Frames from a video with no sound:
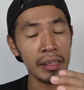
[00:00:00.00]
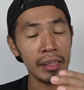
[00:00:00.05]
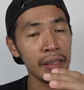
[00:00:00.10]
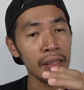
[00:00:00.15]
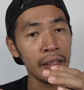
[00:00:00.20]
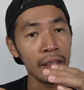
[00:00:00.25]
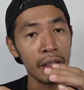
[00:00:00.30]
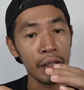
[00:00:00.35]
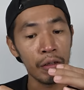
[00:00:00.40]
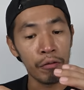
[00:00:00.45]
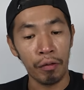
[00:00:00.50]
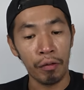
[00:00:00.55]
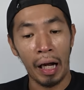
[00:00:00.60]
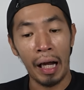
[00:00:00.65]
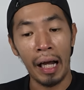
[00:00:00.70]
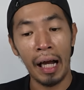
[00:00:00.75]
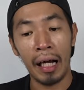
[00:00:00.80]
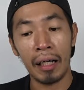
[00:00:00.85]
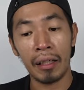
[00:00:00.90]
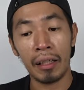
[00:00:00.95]
this
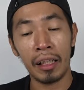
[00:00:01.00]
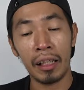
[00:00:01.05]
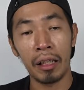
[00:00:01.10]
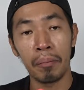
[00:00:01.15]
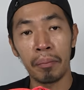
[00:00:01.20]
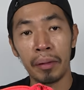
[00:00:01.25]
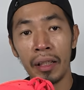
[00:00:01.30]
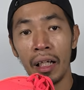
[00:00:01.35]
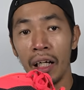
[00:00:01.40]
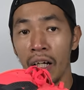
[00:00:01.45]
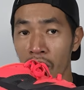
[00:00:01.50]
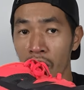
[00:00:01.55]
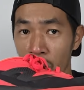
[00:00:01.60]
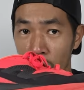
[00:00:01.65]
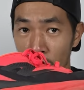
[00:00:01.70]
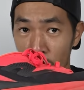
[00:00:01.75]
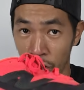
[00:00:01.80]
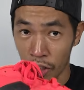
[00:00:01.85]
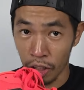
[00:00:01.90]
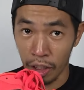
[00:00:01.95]
500
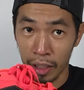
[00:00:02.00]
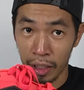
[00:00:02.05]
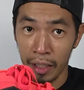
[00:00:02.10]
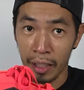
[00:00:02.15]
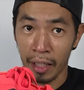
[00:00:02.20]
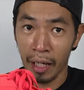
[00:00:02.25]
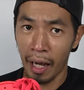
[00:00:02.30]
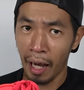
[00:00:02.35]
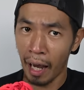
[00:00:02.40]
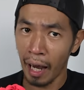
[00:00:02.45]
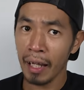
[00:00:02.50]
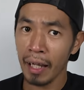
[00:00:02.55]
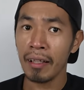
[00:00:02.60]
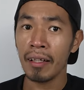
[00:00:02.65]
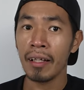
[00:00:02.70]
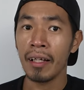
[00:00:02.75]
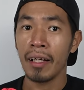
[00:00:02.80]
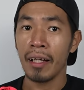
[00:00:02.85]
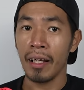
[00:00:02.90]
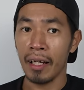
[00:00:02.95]
km journey.
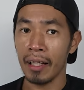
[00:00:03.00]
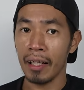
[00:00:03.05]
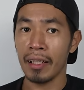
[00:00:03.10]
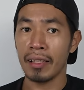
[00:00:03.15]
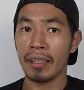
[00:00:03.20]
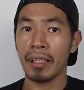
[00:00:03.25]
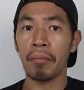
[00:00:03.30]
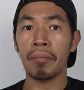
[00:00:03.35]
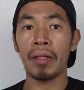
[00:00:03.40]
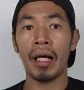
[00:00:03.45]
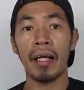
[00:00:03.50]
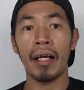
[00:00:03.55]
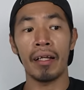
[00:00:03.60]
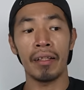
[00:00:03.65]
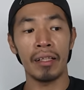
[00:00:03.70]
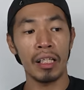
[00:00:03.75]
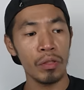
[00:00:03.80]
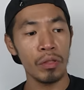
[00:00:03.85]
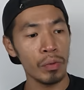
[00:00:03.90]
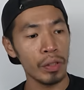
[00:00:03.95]
And in the same time,
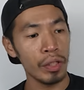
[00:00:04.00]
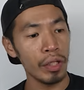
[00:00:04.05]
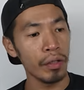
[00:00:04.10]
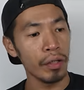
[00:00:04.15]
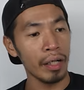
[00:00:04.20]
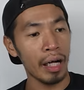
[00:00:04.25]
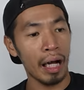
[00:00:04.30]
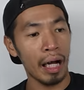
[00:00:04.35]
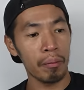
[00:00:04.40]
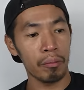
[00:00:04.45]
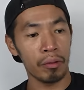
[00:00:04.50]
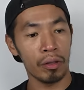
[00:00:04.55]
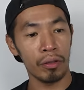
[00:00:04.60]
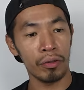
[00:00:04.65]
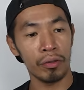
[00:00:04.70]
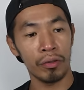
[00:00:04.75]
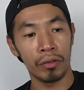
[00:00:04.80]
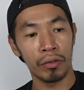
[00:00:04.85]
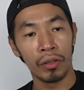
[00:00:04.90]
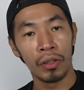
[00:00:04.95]
in this video, I'm
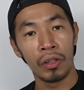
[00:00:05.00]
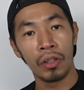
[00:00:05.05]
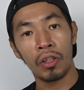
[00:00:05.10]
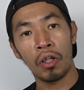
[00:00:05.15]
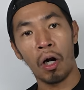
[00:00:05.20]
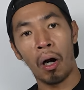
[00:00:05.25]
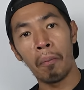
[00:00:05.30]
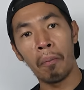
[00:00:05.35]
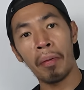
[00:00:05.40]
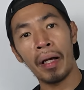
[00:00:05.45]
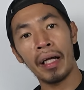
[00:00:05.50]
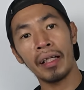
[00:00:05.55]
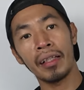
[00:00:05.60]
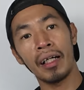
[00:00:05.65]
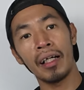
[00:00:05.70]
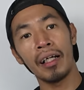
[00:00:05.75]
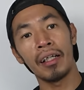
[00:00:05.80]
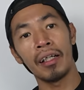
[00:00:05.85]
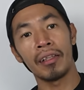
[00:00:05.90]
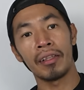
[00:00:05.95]
going to compare
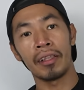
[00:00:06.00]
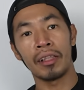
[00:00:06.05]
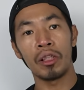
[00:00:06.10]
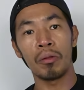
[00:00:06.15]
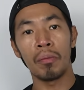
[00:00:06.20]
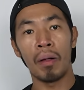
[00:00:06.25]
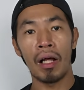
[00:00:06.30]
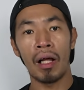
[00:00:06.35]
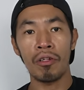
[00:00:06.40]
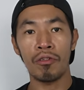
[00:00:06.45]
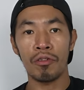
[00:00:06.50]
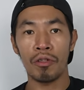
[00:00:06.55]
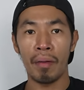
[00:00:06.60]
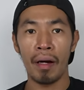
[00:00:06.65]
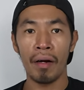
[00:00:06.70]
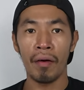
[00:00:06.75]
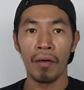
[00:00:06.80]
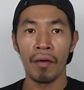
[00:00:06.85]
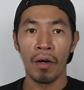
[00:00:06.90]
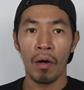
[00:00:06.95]
the New Balance
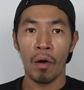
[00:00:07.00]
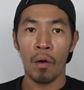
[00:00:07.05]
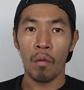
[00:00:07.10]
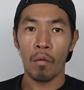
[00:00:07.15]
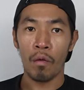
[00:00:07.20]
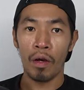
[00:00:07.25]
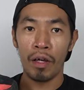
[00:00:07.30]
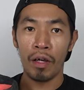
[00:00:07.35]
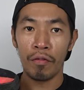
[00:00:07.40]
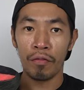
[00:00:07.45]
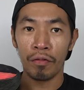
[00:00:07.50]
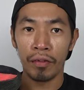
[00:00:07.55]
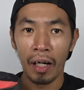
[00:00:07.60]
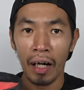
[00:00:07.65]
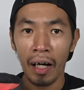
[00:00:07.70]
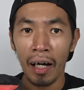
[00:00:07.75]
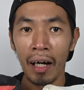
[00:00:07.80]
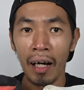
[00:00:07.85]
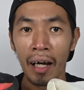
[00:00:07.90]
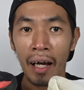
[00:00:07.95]
Rebel with
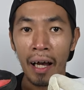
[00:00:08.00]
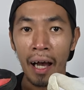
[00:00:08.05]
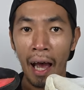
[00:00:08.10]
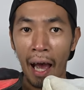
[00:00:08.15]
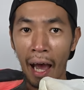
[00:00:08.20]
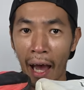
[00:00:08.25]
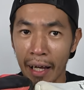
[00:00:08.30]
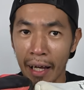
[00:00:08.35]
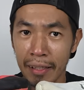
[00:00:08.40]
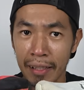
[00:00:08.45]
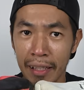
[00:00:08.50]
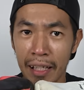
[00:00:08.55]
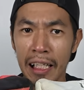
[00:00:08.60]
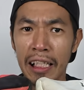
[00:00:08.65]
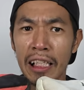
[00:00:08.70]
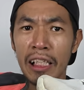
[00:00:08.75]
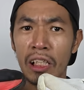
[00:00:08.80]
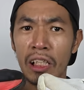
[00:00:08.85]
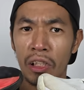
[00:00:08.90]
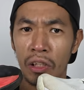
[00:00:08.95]
the
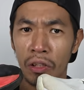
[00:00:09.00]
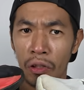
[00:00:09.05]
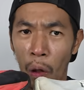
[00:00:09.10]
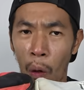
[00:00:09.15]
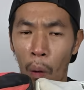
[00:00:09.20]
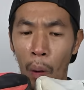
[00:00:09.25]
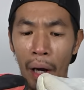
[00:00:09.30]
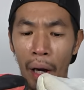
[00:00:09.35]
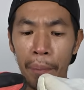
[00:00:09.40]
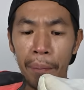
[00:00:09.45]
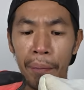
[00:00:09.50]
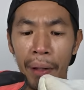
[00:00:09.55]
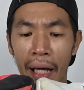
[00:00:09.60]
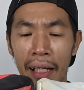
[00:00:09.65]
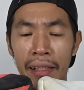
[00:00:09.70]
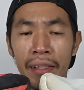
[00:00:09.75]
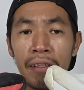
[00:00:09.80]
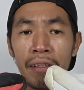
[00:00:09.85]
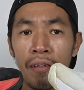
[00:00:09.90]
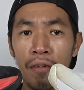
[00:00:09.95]
Asics
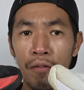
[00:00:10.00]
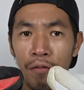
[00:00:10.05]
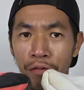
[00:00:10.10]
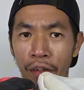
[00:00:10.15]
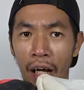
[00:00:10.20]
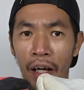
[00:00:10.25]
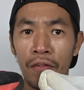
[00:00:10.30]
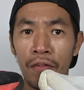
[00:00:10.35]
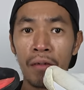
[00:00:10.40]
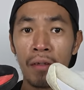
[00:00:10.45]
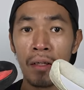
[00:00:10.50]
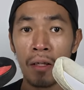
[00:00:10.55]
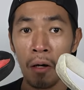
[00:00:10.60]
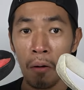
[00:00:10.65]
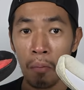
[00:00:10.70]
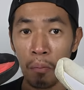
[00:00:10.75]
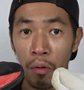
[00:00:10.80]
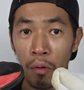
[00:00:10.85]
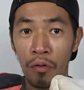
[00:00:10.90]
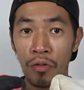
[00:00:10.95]
Novablast 5.
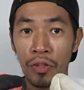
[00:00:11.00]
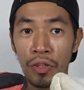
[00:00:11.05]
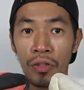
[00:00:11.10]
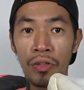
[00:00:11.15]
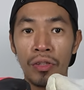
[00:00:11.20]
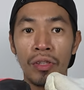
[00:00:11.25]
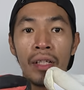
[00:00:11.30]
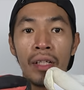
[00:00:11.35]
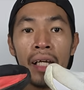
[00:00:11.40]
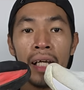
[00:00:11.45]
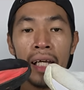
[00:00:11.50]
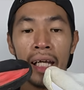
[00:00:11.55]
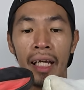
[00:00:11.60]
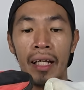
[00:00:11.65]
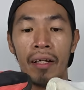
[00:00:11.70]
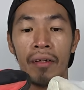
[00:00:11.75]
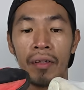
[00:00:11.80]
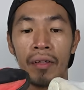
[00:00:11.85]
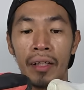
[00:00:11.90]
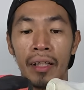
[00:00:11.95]
Both shoes
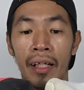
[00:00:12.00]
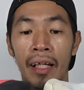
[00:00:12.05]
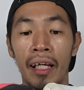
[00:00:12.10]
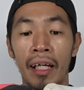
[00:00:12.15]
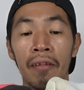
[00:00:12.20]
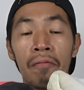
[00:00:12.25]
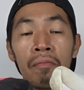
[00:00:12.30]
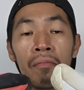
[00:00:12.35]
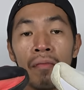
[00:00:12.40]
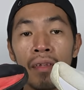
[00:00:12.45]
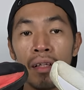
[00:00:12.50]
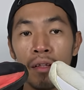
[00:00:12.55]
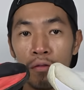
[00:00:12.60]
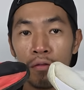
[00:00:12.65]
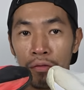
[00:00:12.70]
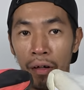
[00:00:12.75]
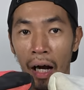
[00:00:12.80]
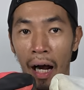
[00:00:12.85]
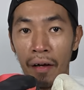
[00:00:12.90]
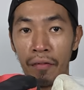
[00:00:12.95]
already hit
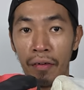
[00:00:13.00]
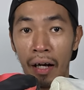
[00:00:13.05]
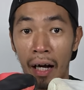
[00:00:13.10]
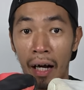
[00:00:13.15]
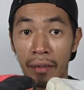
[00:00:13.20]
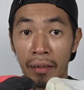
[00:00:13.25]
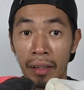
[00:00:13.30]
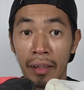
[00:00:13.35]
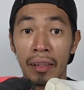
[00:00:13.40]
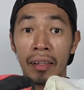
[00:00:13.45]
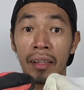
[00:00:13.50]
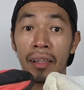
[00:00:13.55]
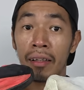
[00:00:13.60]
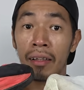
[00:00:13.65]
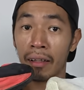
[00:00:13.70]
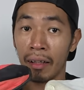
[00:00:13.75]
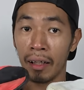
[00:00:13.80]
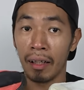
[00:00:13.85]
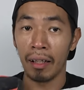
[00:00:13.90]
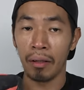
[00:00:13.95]
500
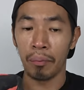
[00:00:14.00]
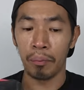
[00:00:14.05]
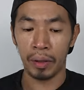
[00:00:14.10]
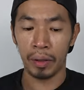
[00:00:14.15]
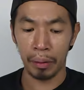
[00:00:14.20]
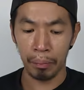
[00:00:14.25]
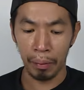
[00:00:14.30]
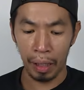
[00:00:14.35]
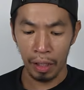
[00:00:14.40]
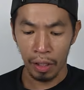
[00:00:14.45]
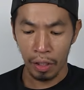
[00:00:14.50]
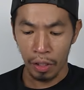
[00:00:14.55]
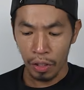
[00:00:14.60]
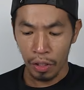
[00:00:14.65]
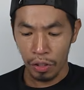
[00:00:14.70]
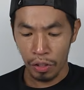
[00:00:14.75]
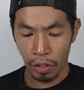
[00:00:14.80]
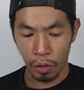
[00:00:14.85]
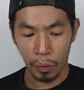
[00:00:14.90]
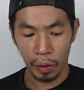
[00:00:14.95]
km mark.
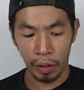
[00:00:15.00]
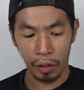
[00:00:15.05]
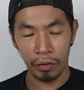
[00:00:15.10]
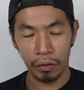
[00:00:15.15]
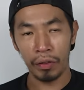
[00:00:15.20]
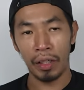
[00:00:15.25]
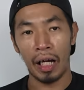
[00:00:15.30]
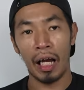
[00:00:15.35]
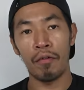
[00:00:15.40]
So we're going to